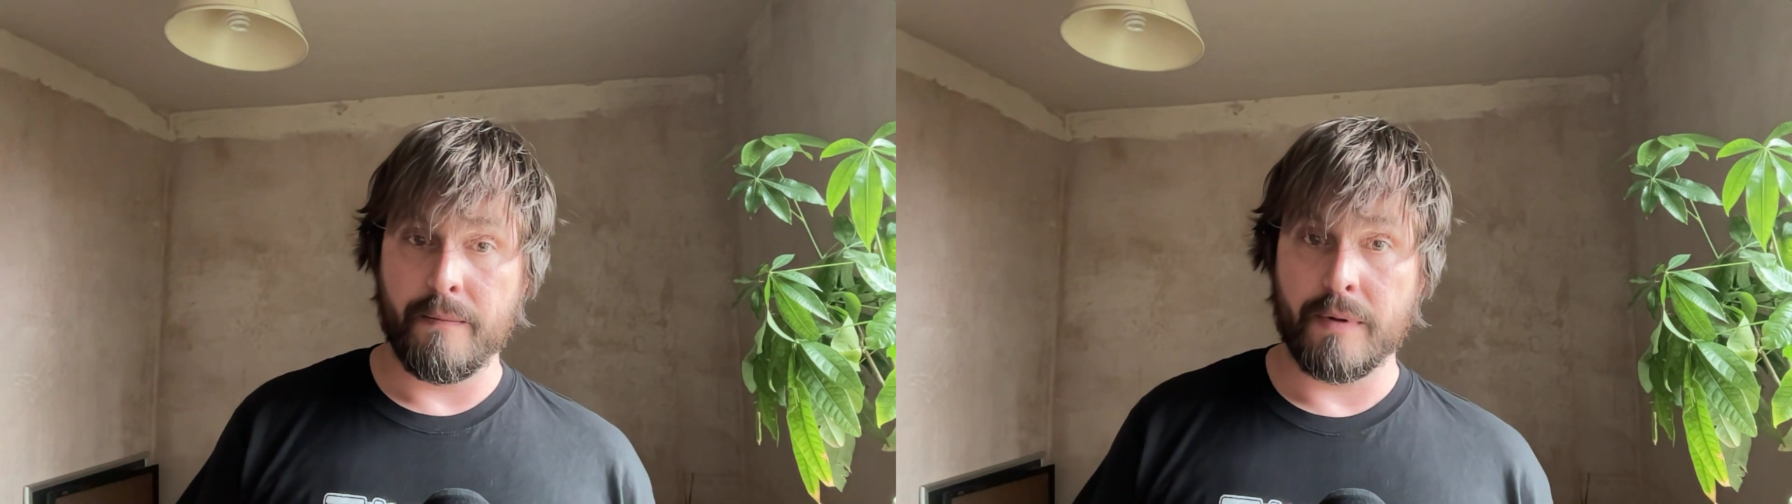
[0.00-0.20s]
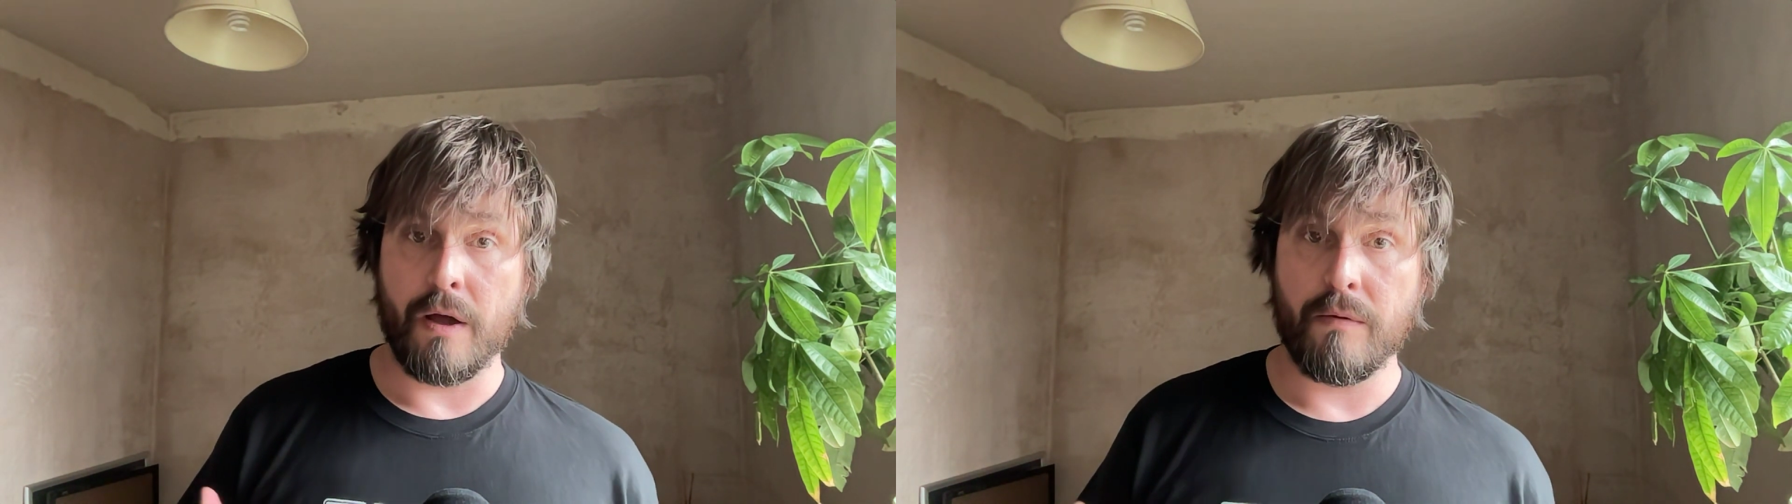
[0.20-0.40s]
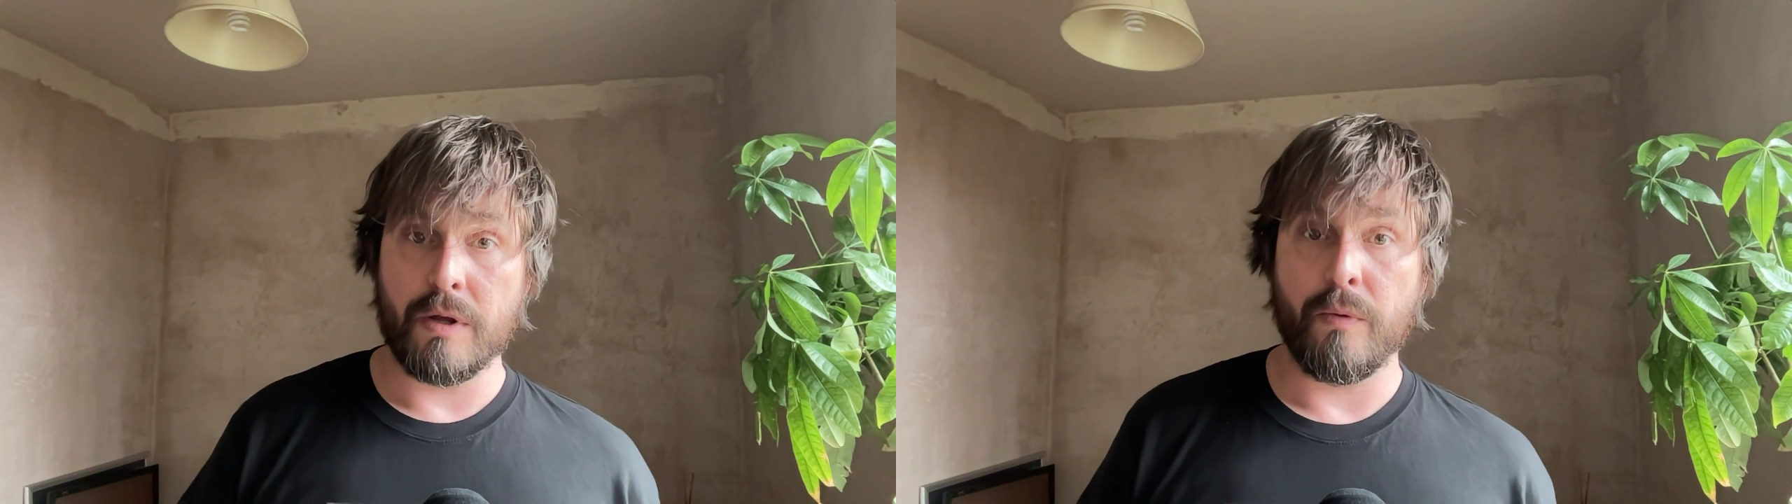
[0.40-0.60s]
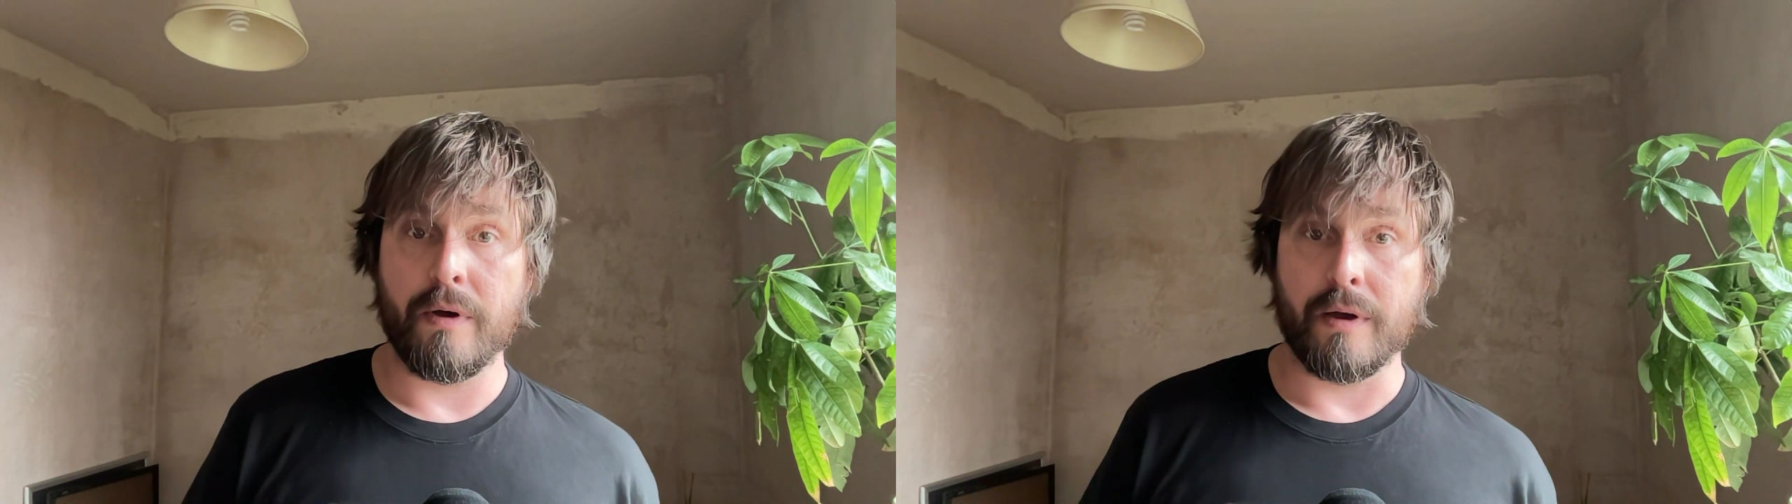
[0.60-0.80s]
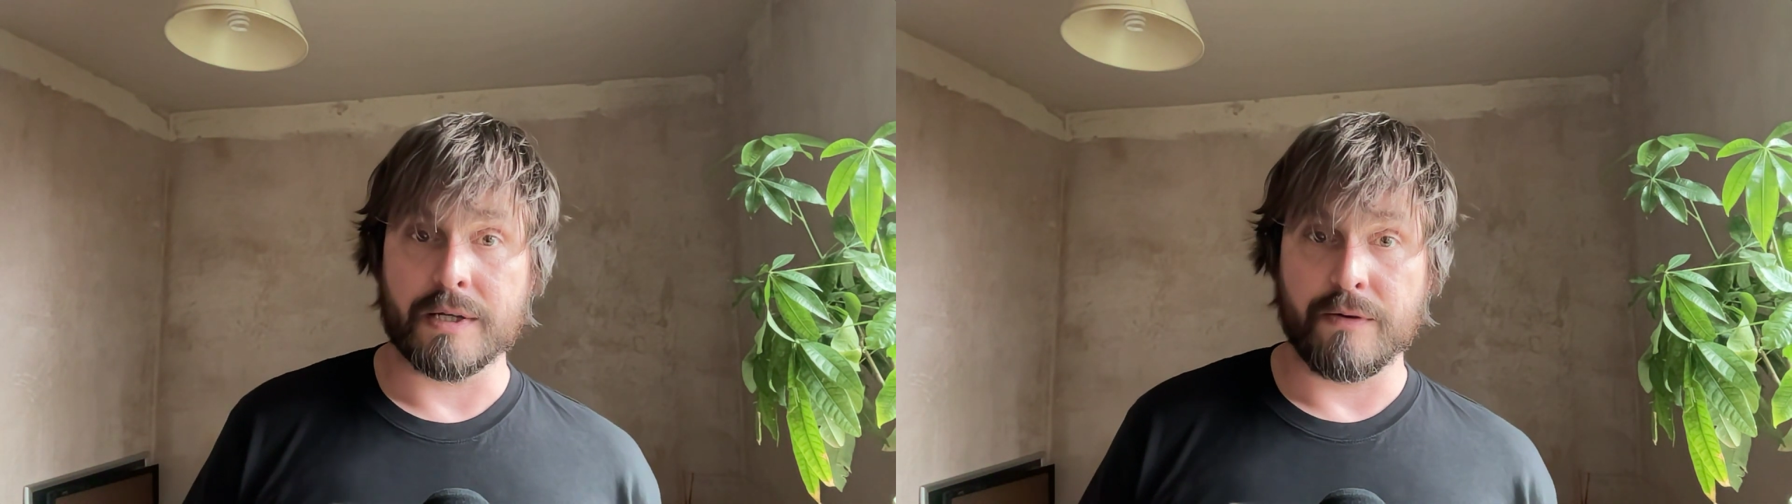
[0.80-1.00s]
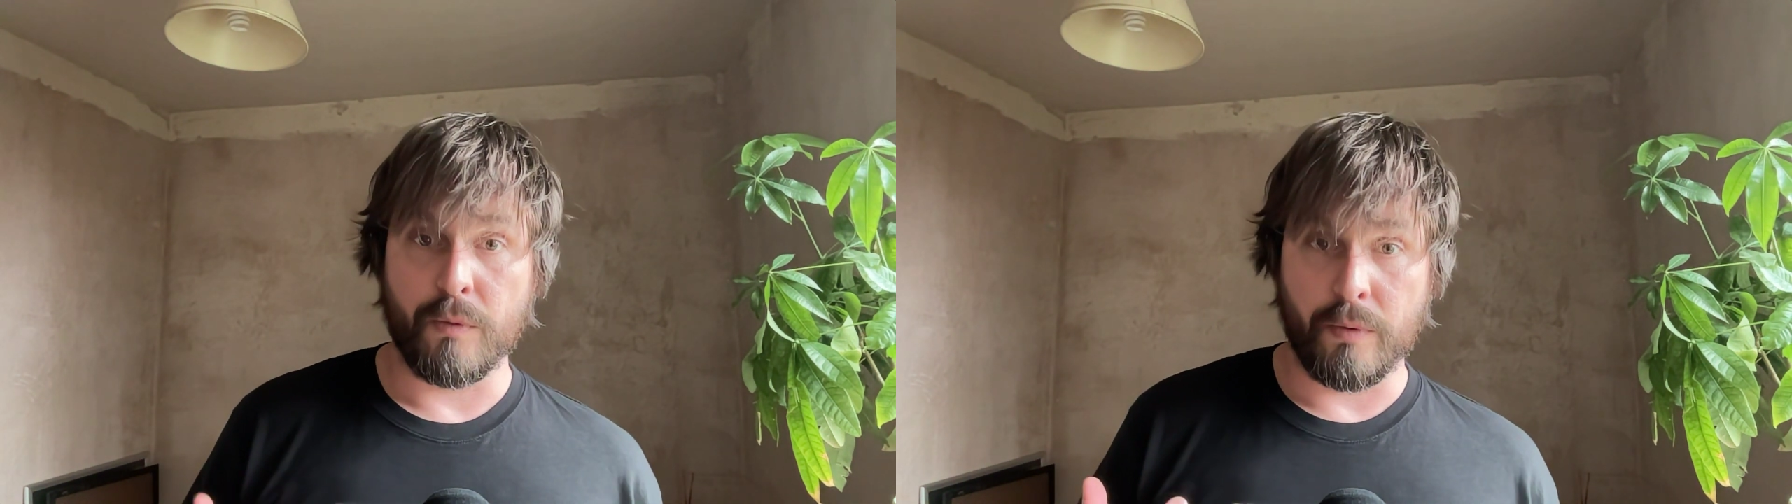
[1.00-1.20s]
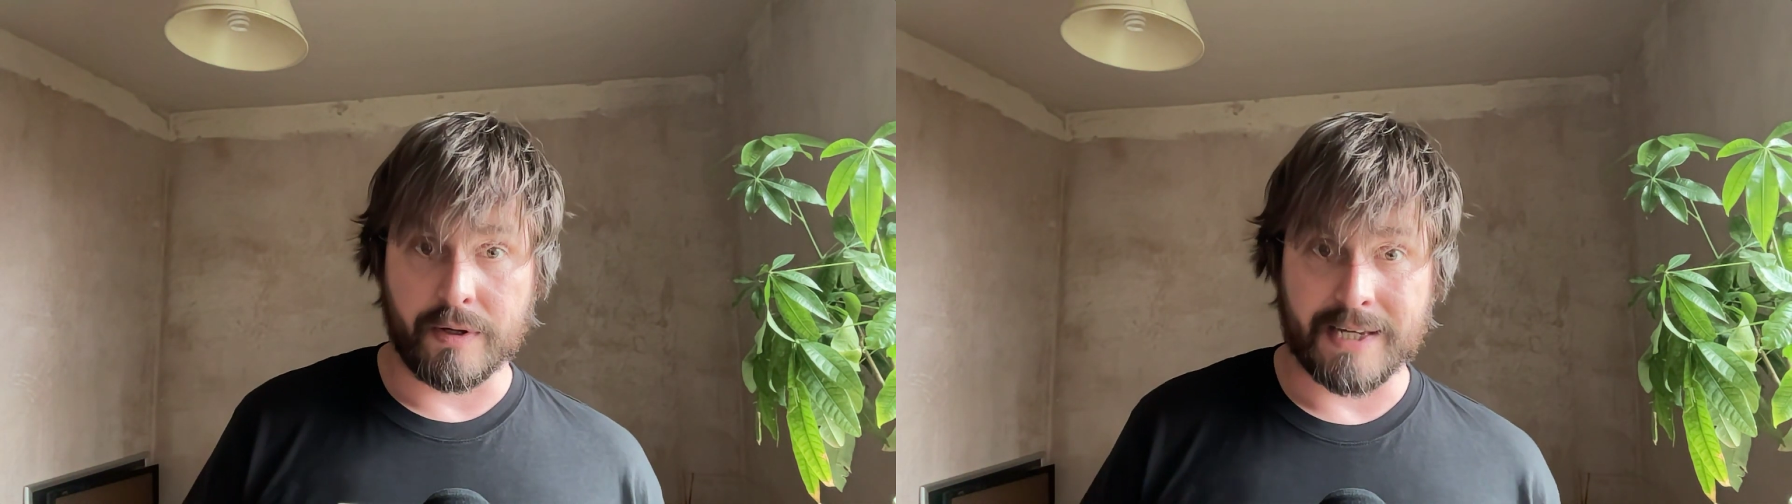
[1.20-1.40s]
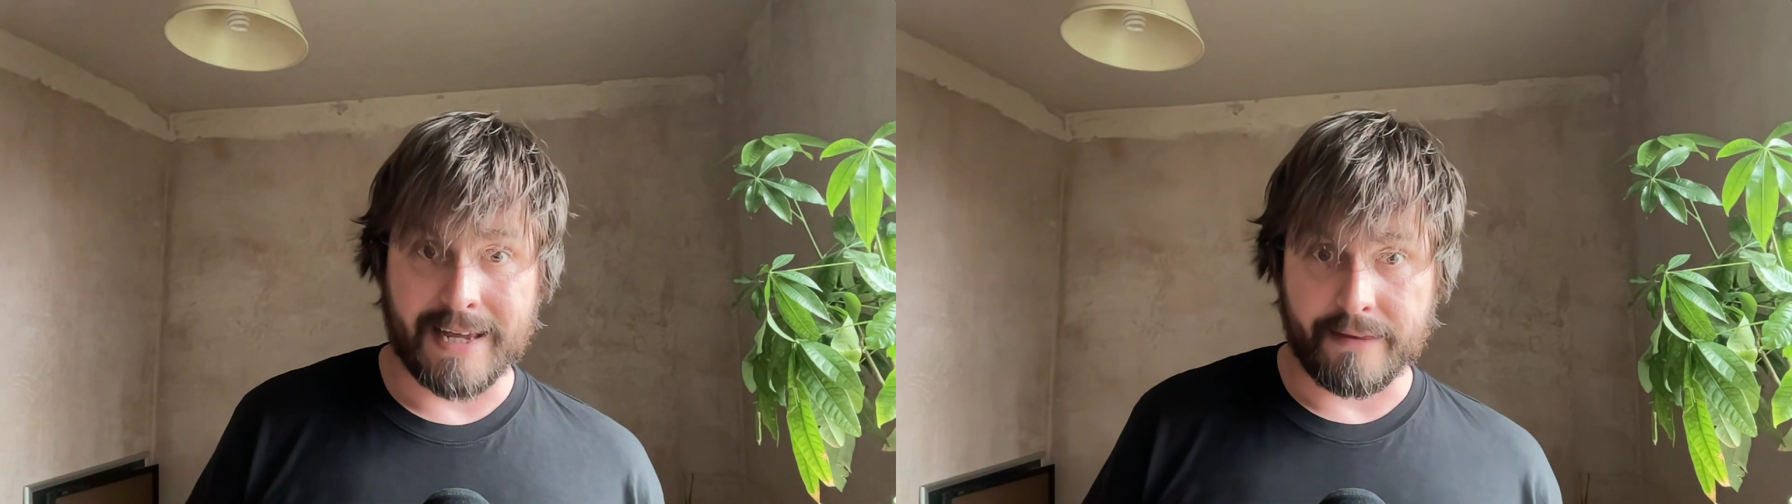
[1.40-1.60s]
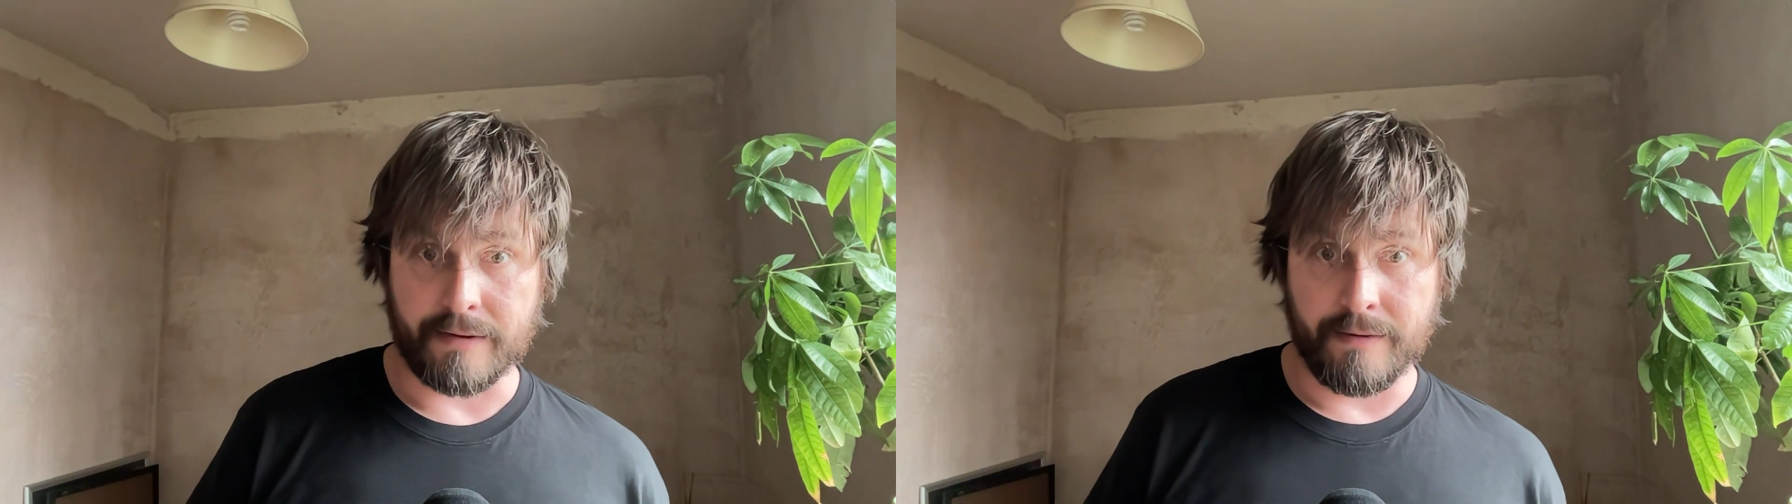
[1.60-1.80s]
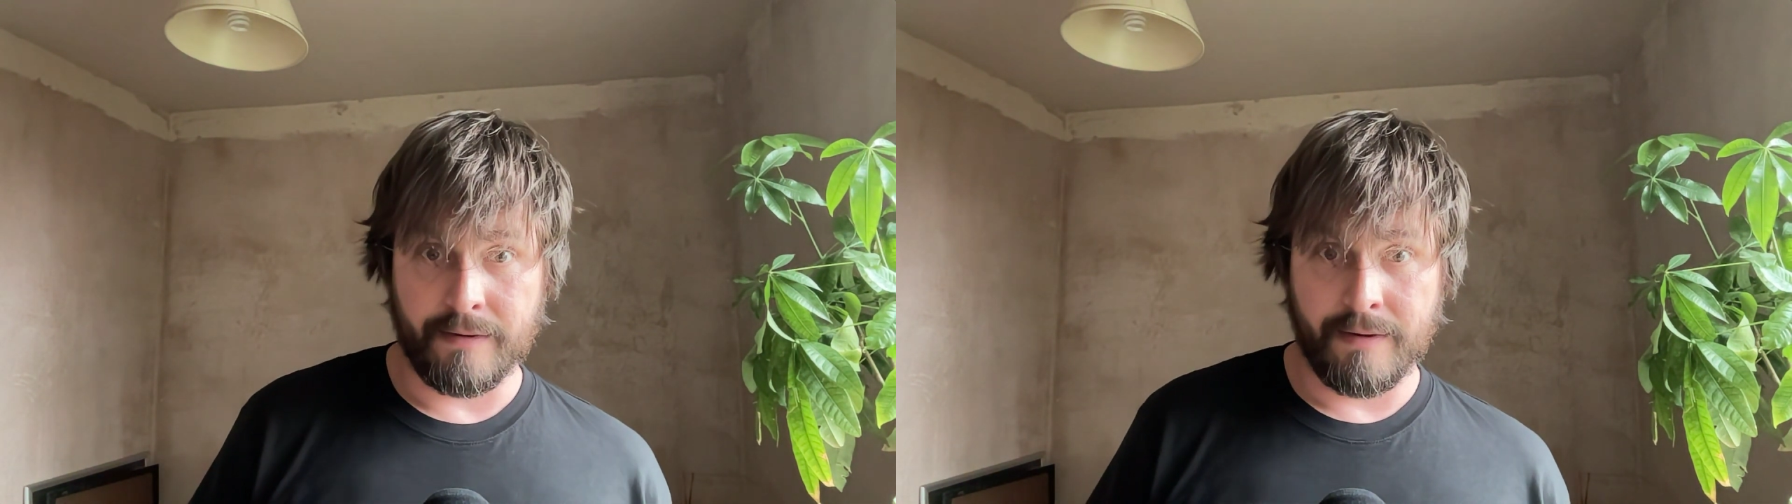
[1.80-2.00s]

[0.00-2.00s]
but it only works if we work together.